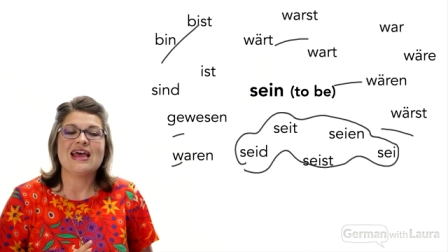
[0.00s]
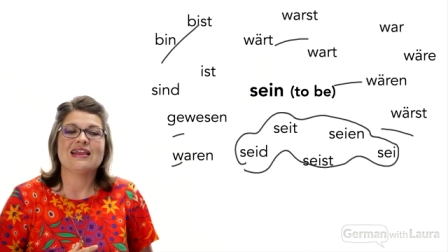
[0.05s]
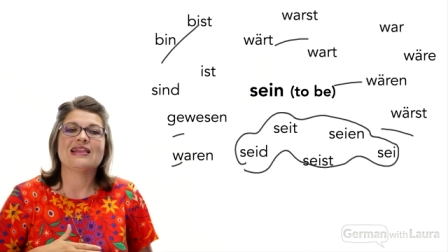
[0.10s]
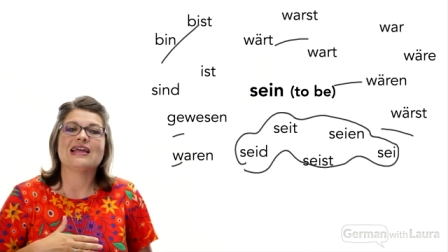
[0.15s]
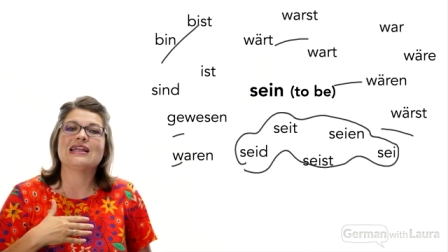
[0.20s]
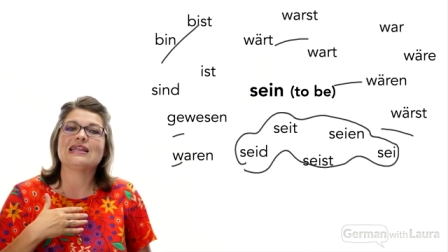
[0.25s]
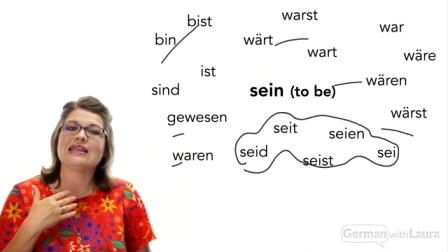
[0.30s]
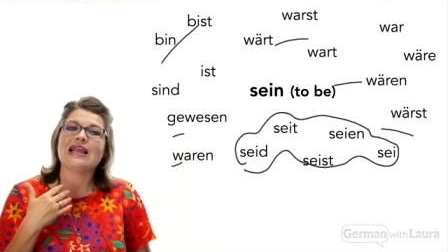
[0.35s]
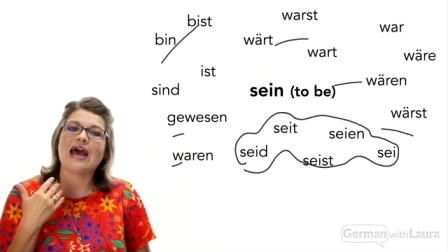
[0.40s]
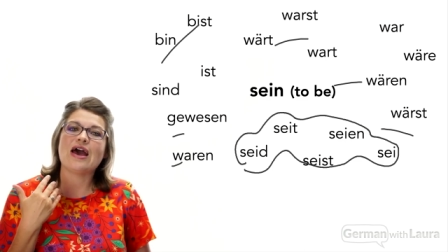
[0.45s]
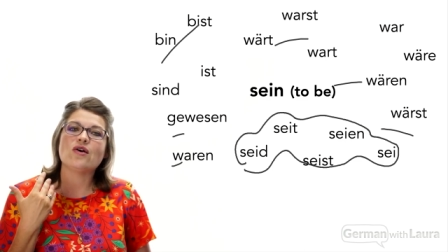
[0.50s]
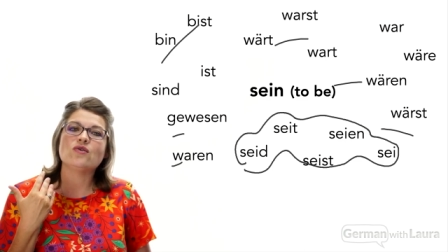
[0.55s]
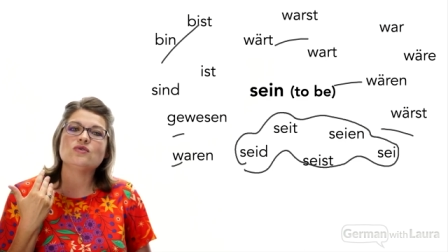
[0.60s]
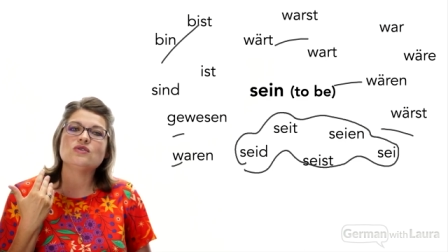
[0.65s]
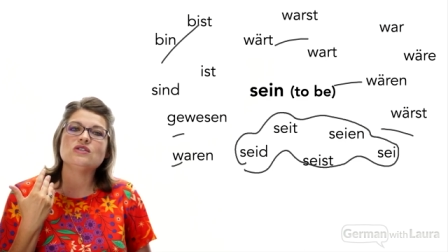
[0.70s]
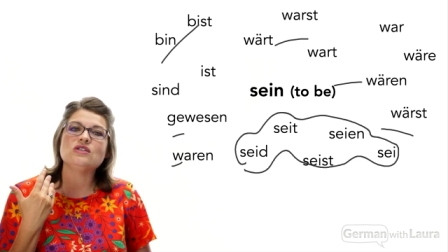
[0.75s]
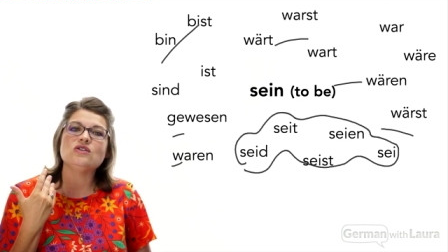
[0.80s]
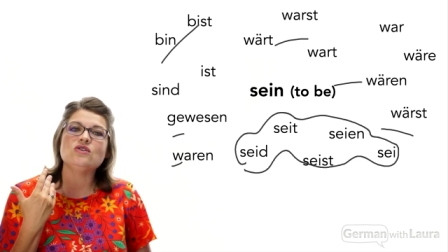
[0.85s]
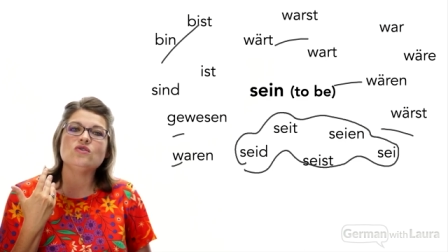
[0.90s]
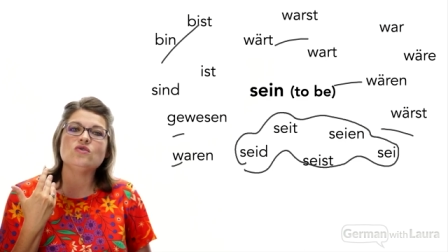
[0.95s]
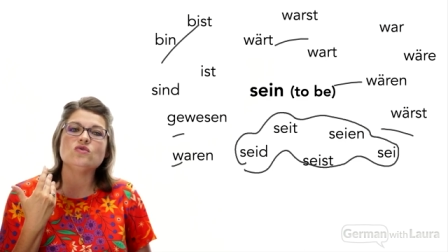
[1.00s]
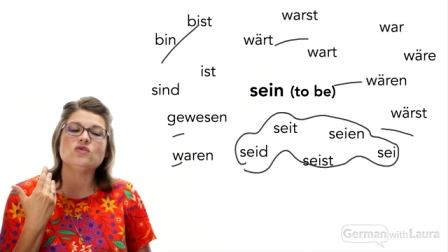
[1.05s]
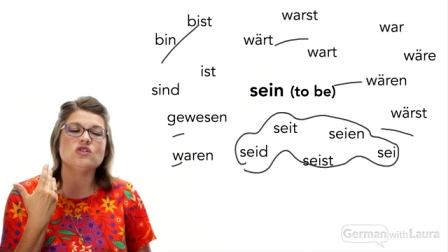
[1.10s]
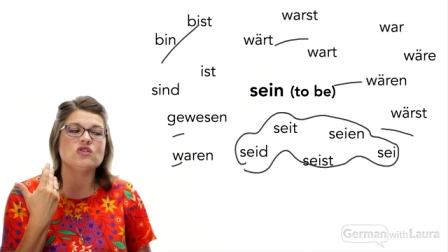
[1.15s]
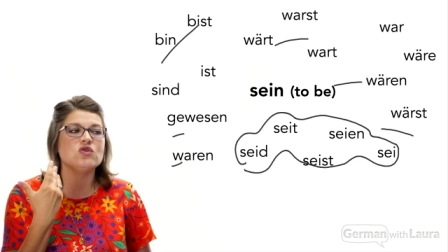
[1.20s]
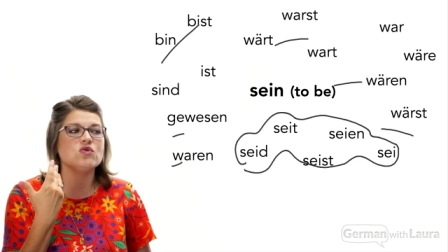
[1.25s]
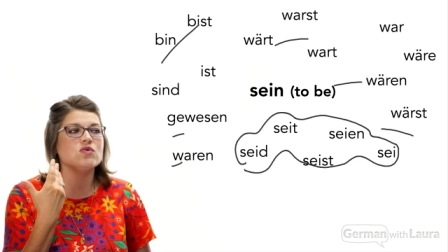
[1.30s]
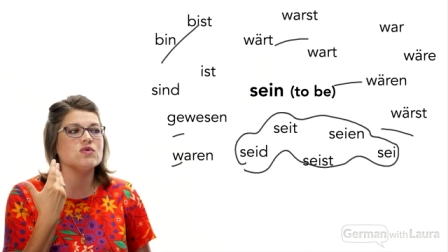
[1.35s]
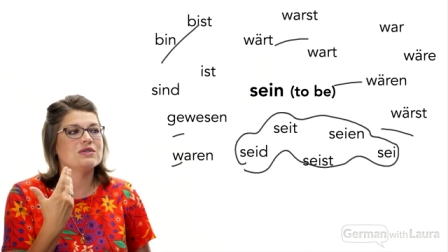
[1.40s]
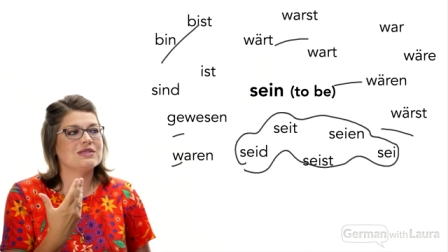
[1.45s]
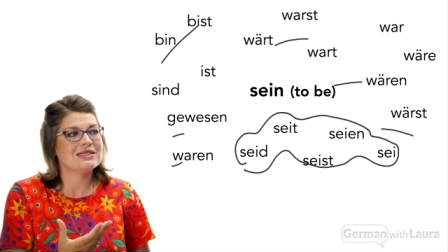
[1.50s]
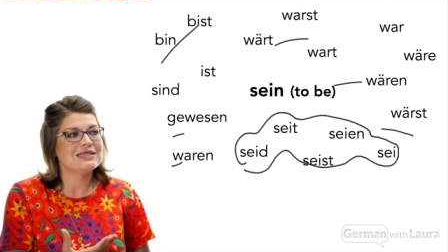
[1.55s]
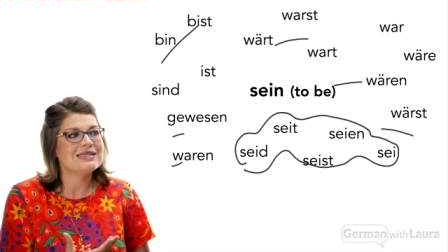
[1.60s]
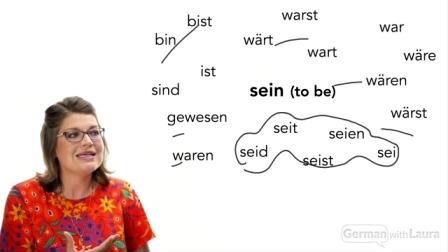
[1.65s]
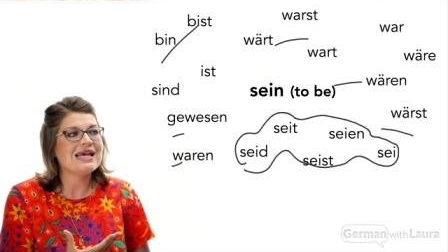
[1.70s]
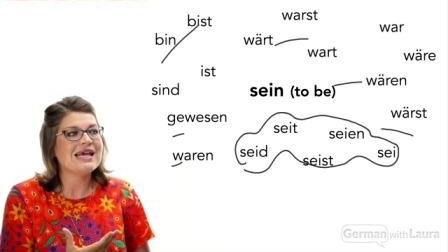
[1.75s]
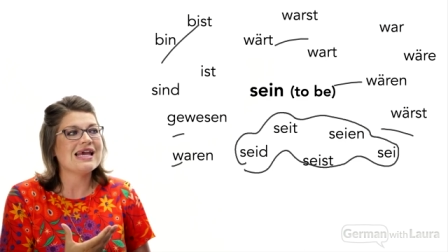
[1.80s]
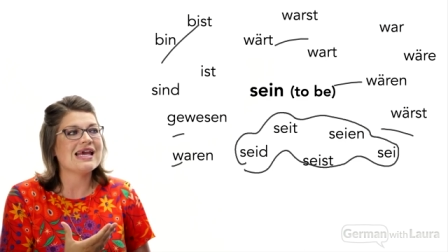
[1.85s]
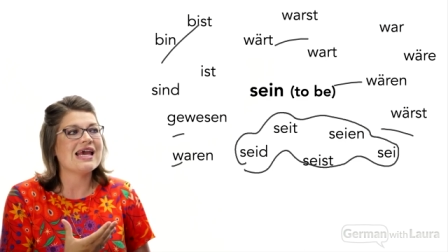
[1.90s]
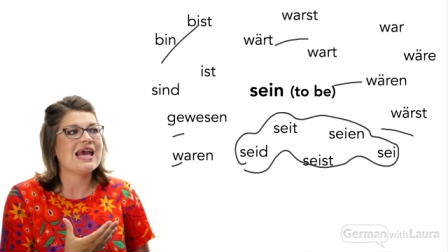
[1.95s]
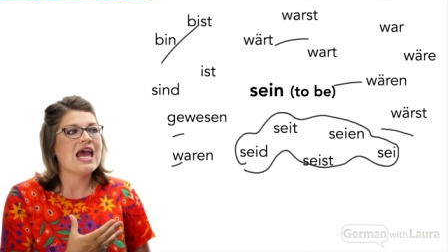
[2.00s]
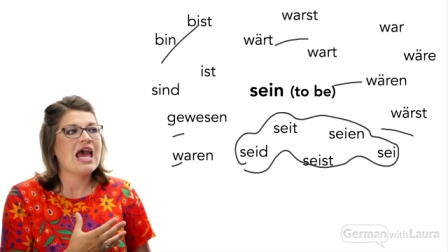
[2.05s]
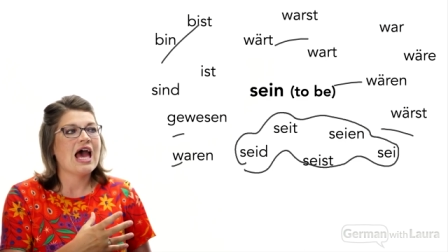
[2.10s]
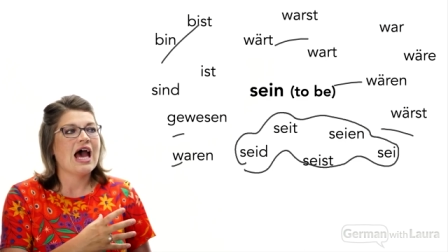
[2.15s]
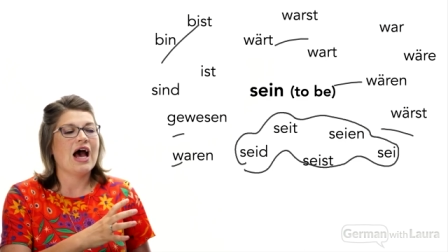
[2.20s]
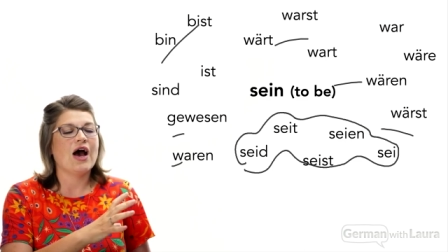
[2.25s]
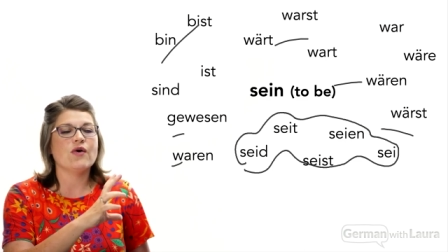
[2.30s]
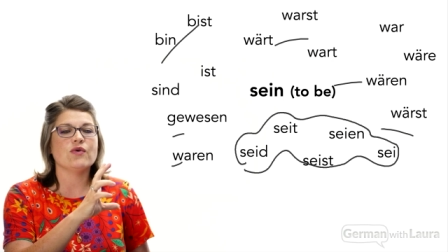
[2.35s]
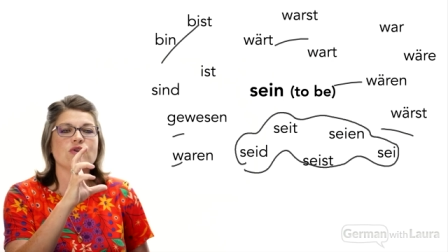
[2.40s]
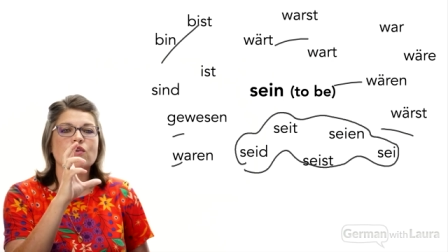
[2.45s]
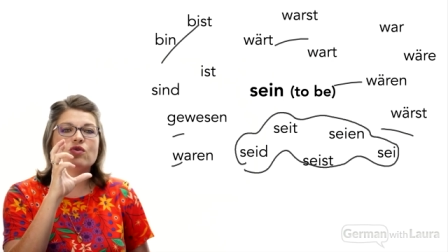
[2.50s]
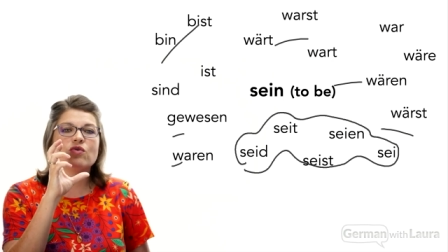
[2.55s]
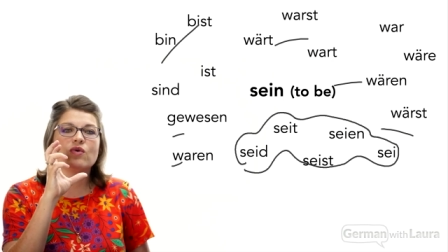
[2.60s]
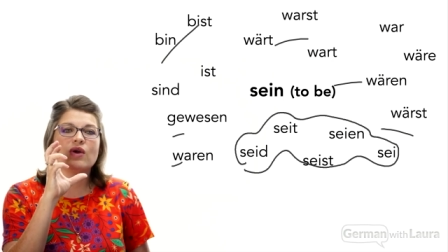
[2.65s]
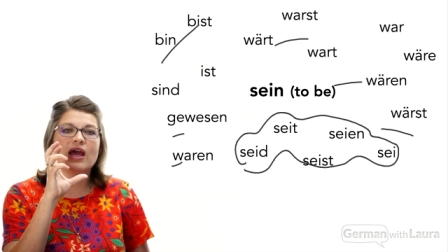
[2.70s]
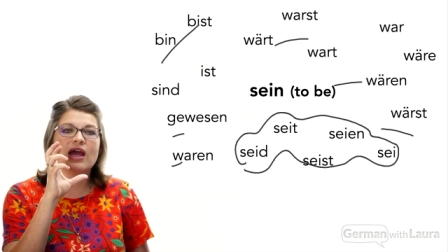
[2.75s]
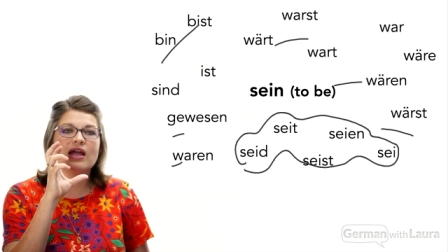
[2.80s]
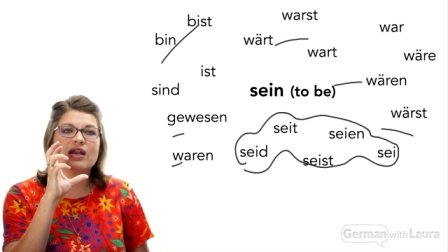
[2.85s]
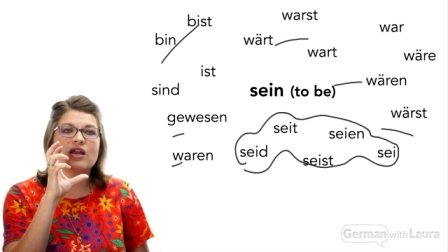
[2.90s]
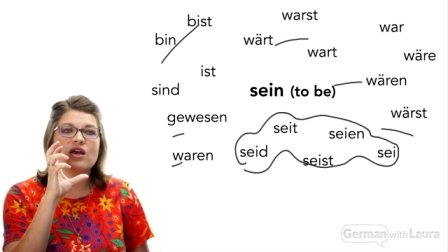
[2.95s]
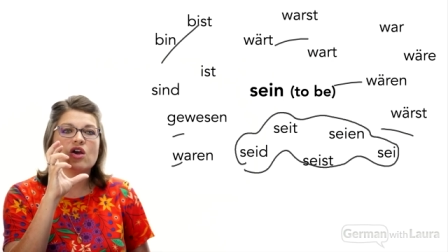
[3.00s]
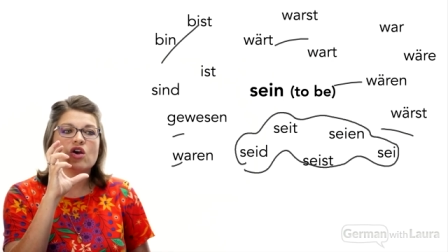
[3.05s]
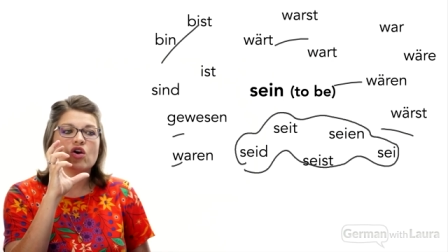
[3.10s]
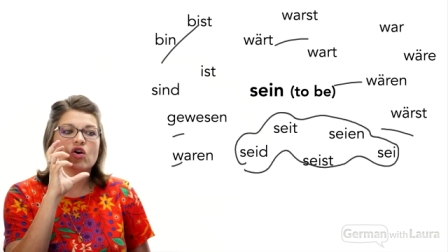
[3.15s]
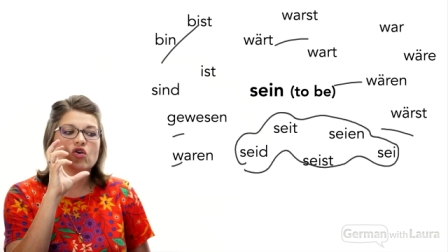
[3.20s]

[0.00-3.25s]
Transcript: that allows you to see how you can